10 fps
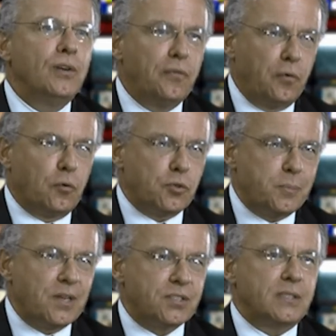false
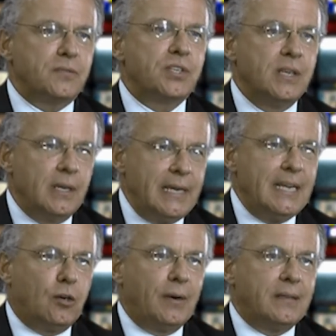positives,
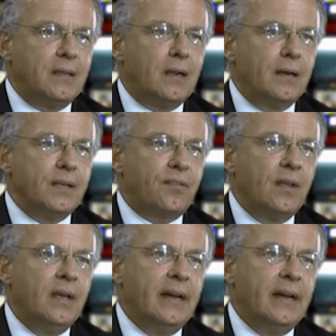incorrect declines.